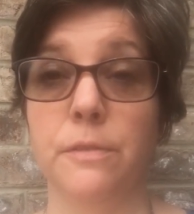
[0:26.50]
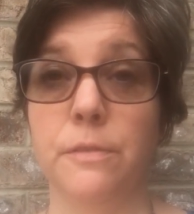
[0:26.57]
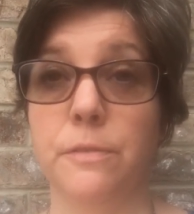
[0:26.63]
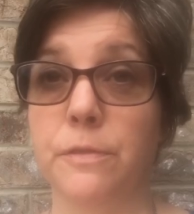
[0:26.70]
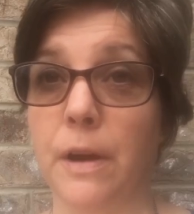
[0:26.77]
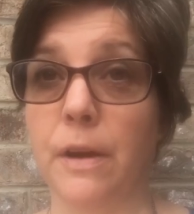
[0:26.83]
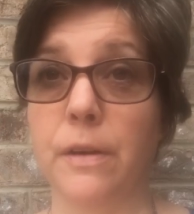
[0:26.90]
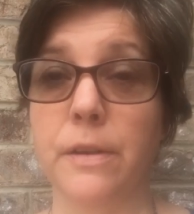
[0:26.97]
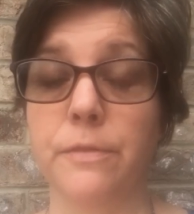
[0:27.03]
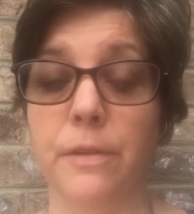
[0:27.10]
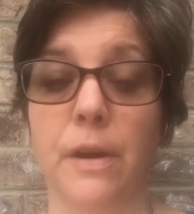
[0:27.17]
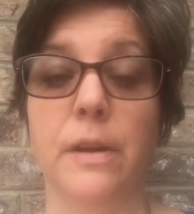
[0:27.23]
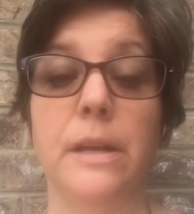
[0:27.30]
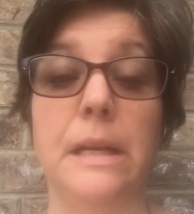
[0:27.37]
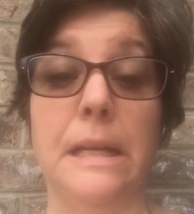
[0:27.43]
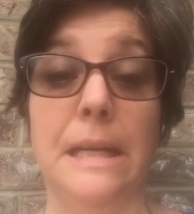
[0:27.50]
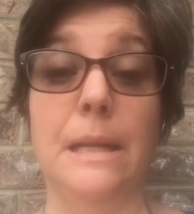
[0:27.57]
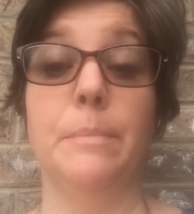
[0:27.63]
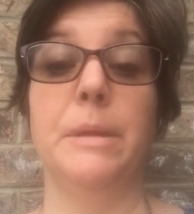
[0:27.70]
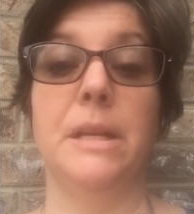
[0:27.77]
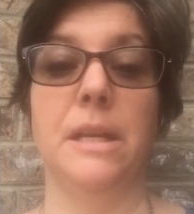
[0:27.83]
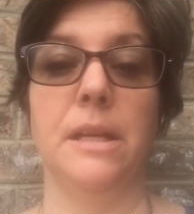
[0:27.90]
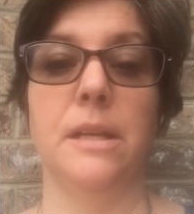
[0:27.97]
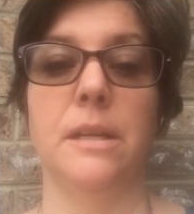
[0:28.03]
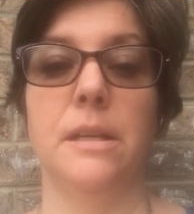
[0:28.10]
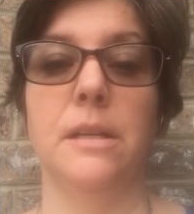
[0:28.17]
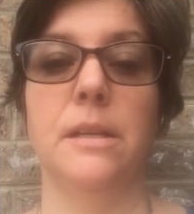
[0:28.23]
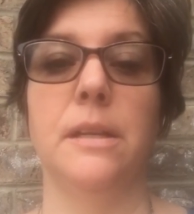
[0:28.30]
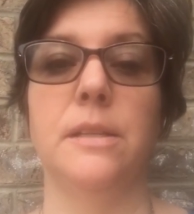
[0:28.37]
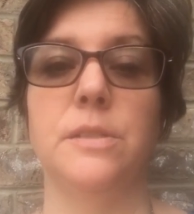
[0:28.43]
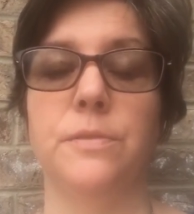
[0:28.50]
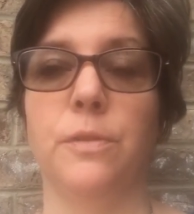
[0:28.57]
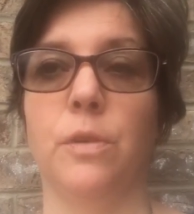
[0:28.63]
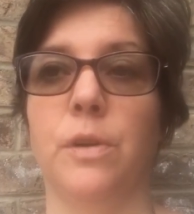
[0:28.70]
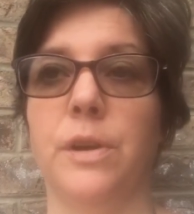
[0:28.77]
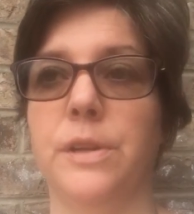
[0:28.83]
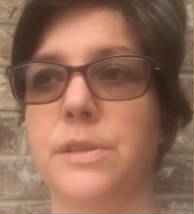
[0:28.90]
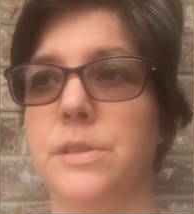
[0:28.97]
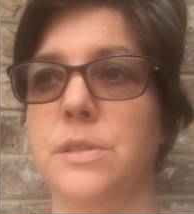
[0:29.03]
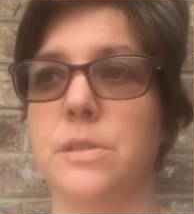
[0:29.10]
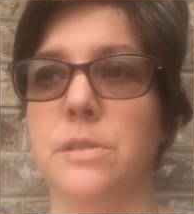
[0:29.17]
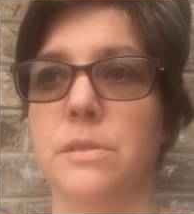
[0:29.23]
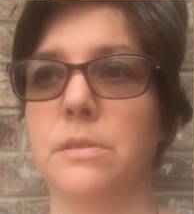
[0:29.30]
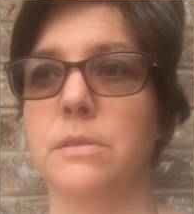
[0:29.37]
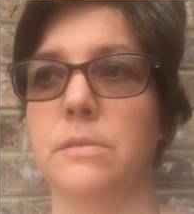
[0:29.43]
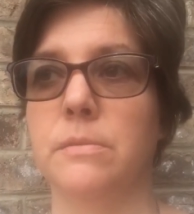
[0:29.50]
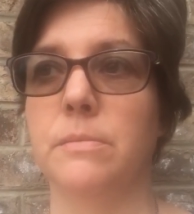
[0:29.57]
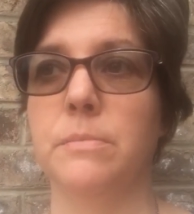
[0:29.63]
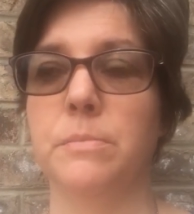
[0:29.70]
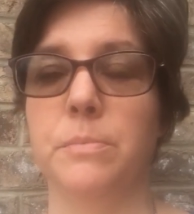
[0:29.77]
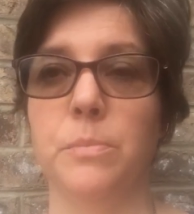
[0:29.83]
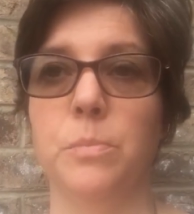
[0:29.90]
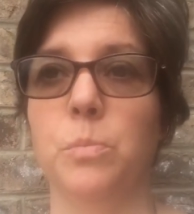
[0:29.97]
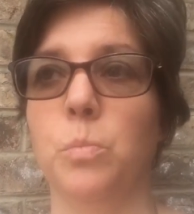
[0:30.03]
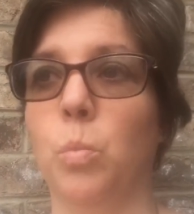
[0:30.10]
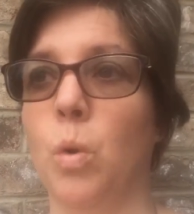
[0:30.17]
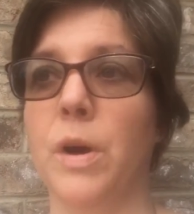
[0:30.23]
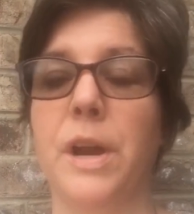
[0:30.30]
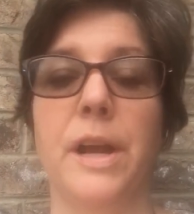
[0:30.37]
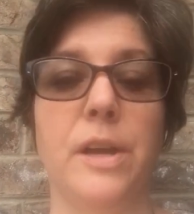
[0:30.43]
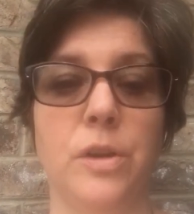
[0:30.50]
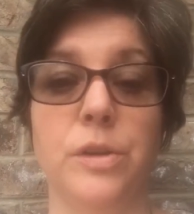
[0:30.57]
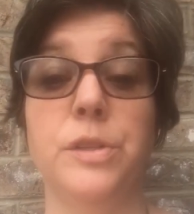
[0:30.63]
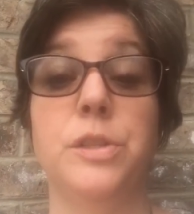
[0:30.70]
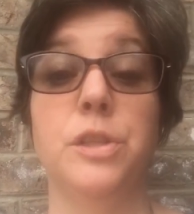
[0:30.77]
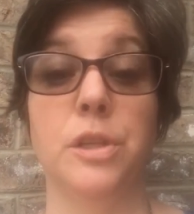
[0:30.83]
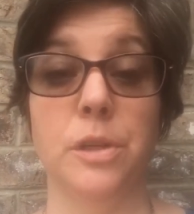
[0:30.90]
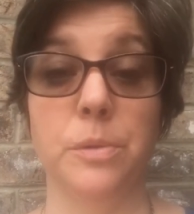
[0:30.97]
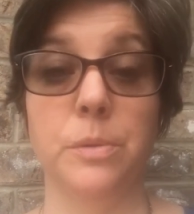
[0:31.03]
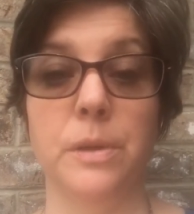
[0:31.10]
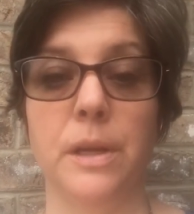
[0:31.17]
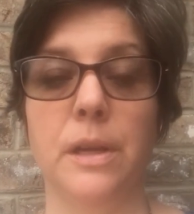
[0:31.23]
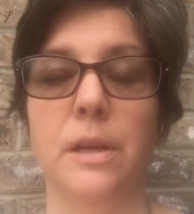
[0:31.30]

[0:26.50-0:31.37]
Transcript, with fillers: very, very limiting as far as what I could do.